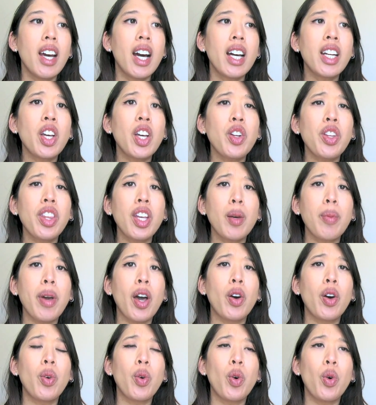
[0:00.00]
Another thing
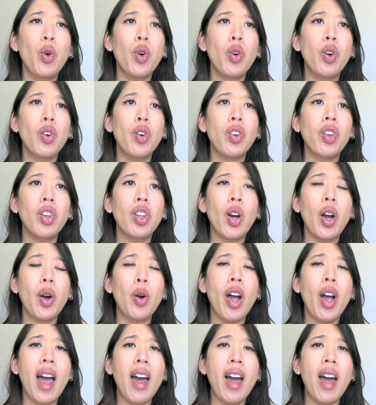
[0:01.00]
about, you know,